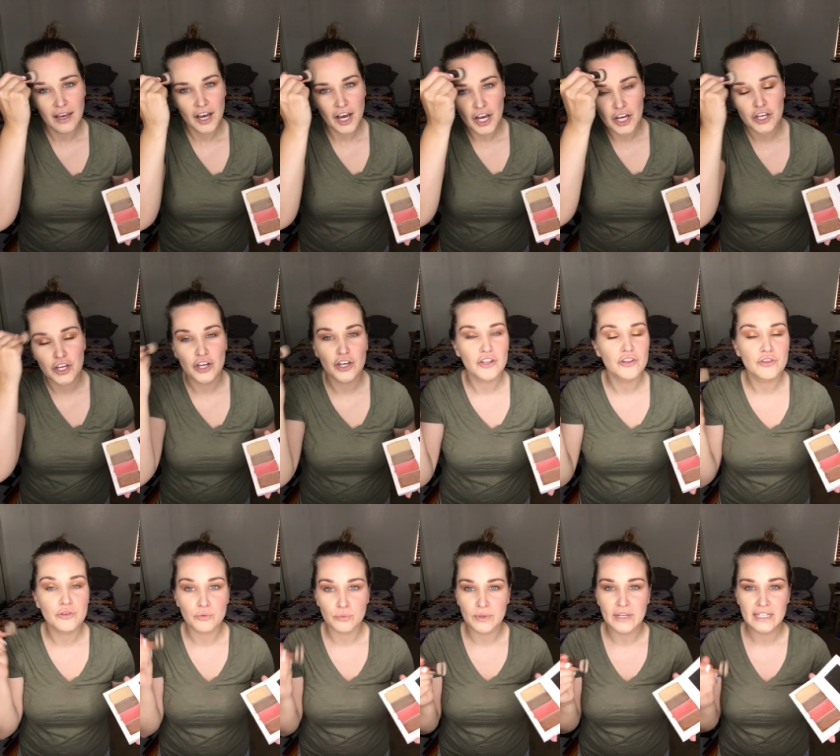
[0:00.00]
a good
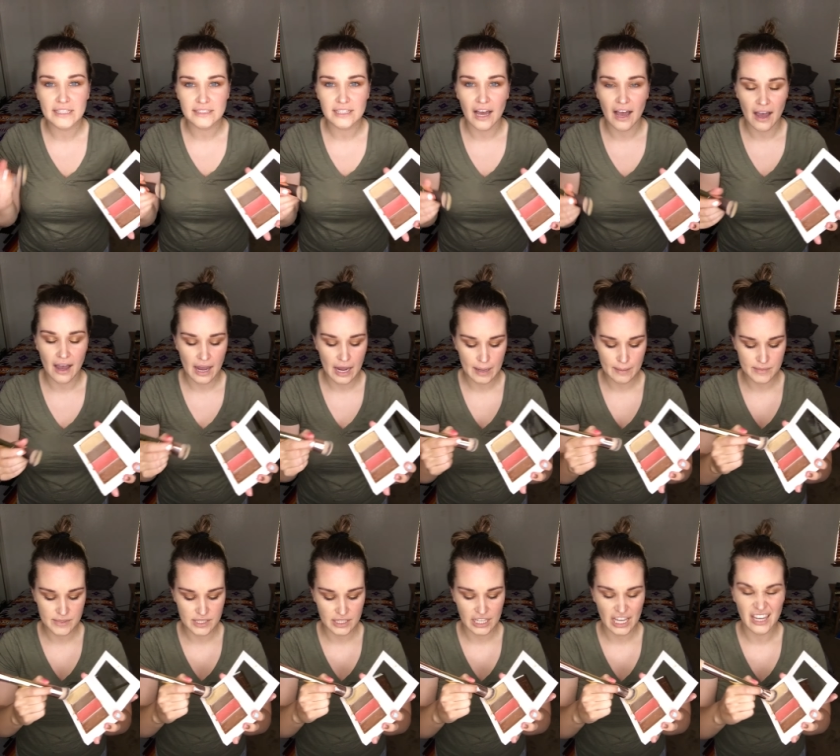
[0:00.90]
3
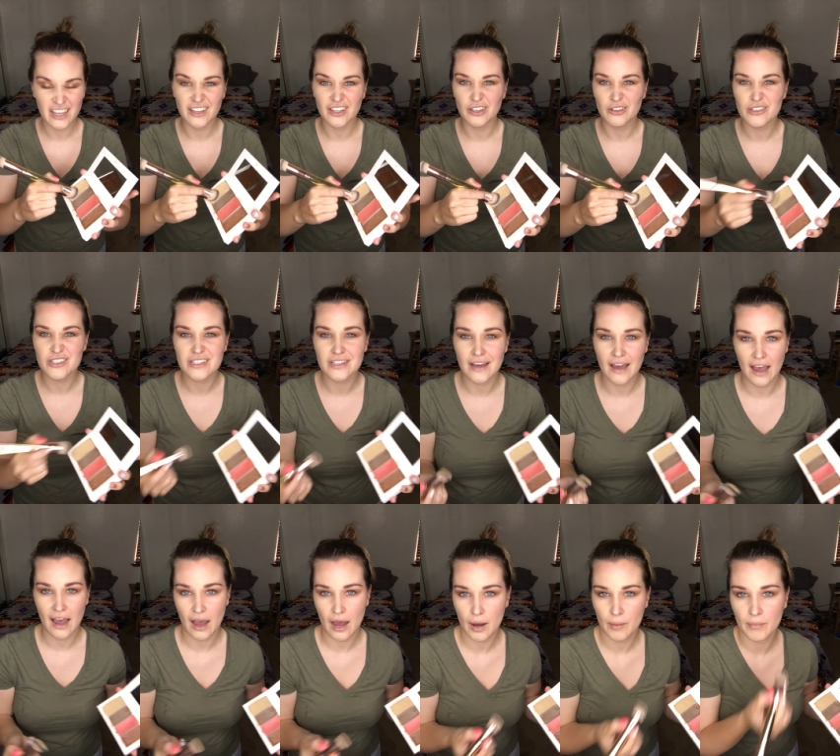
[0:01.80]
times to get used to
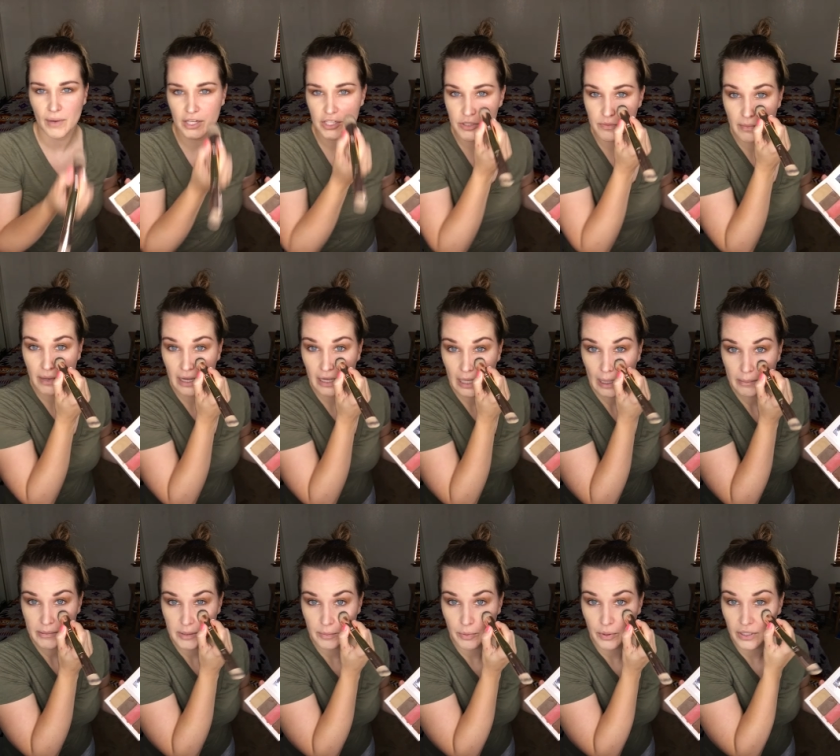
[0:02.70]
how much
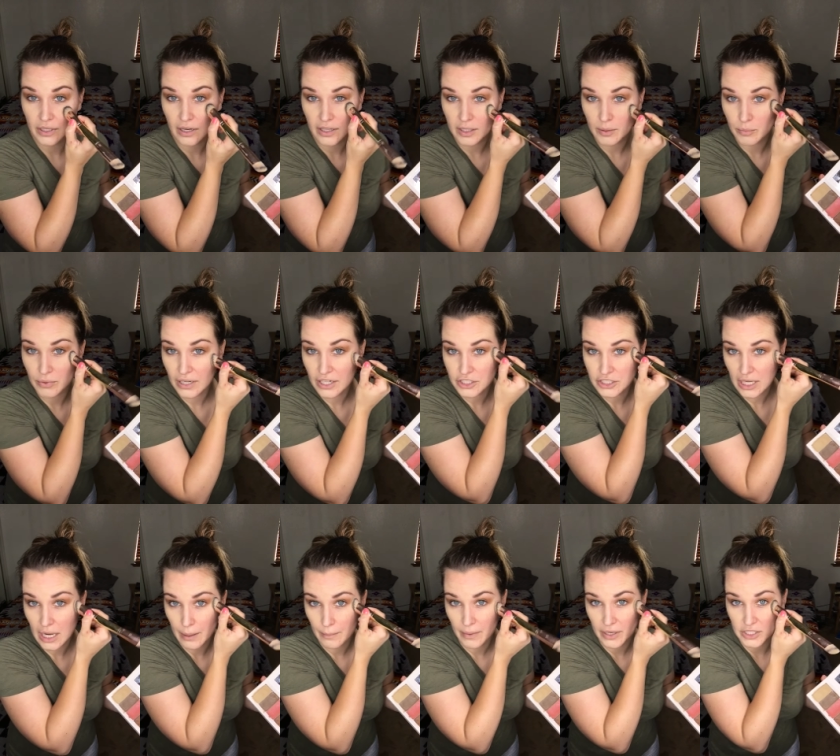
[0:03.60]
makeup to put on the brush,
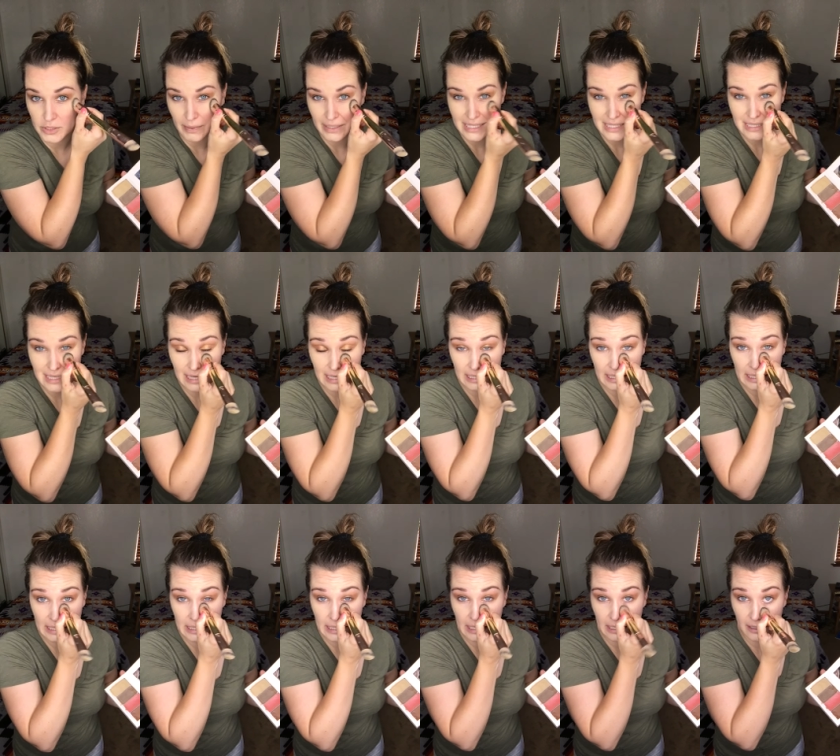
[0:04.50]
how much my skin
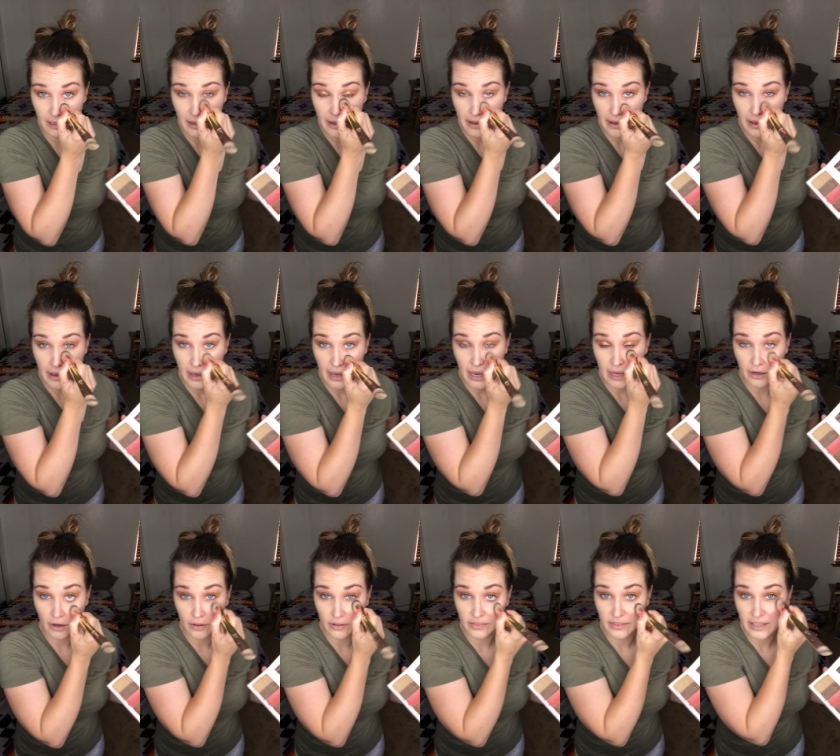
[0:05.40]
needed, and
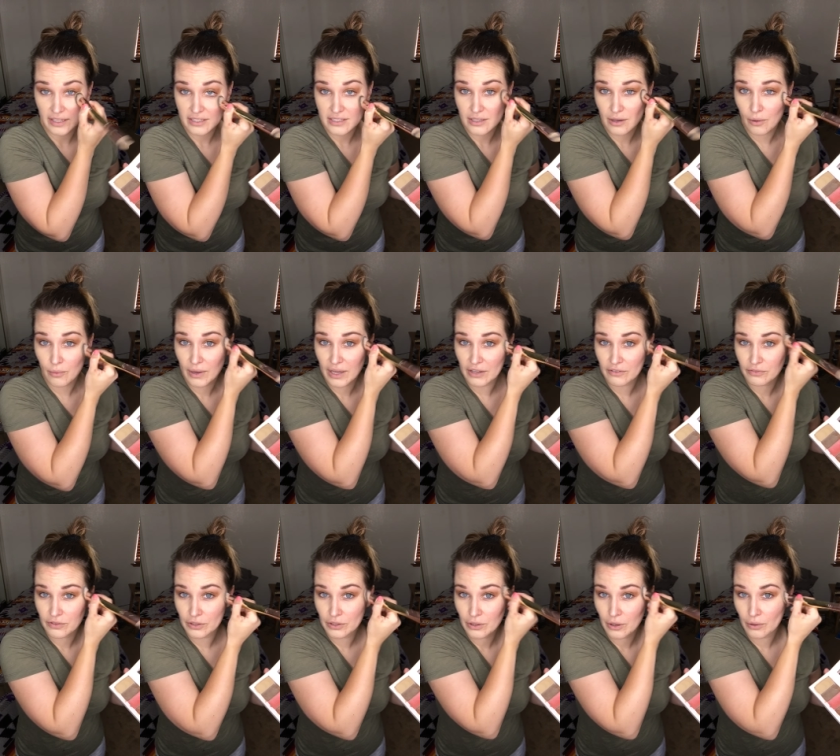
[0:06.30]
all the things. So
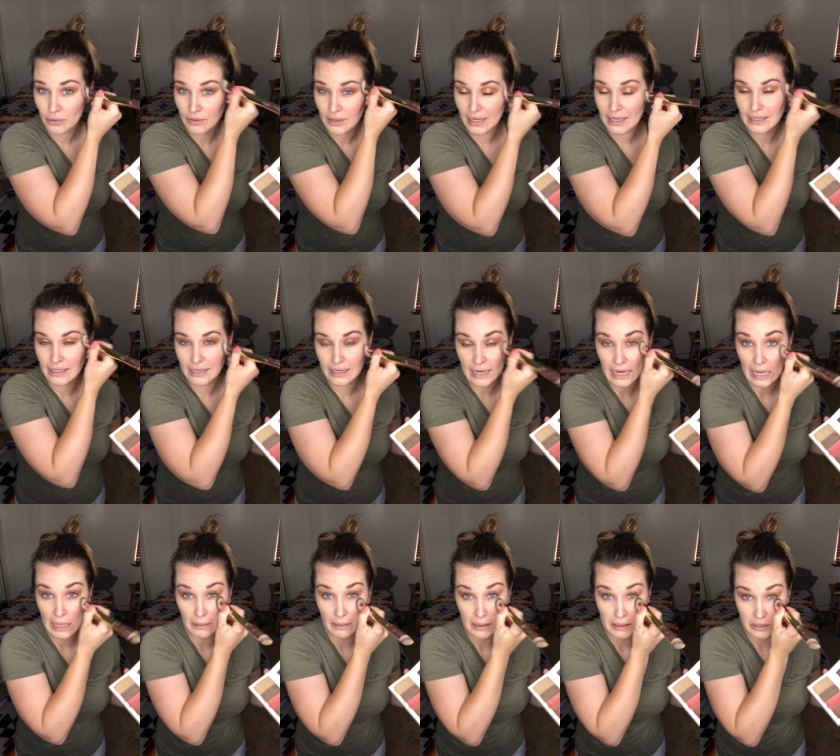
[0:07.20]
if you don't like
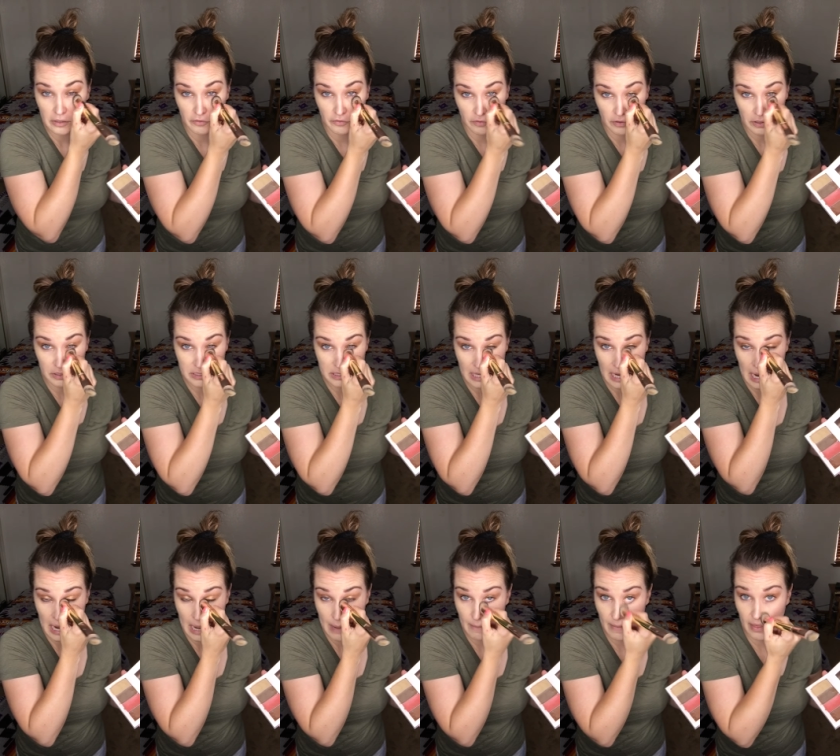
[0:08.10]
nail it the first
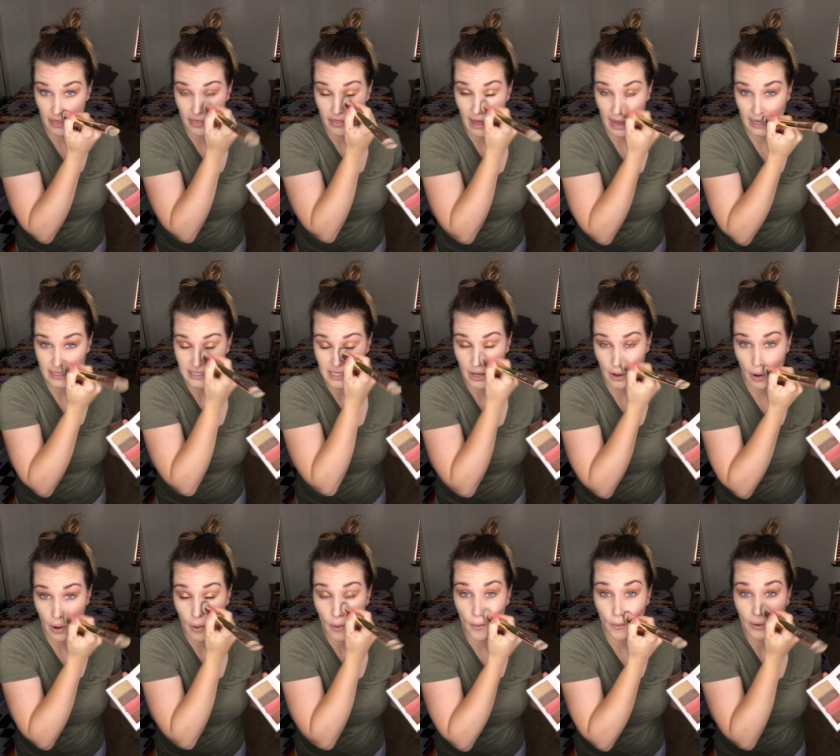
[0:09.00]
time, that's
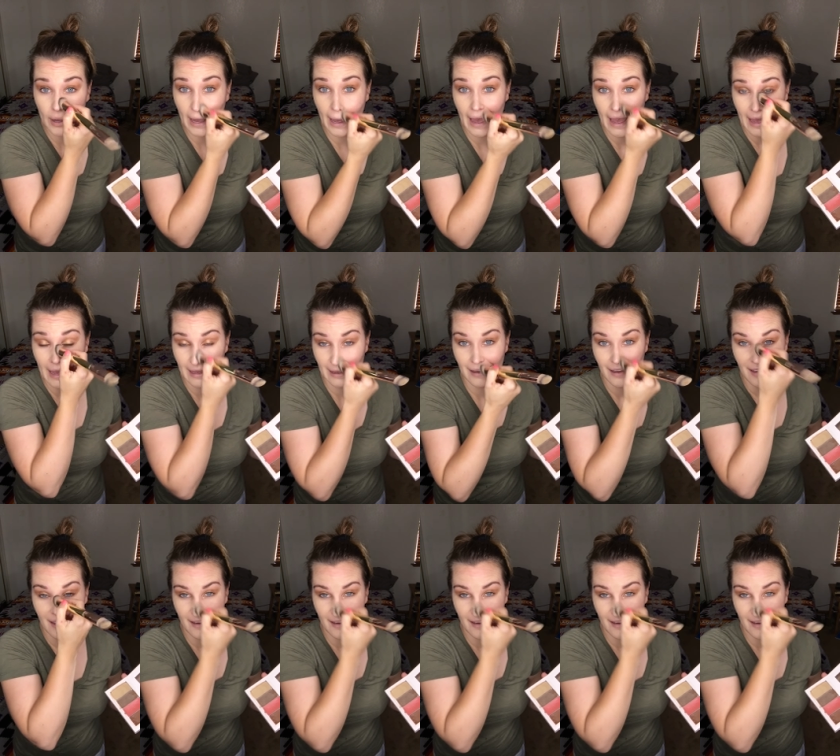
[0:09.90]
okay.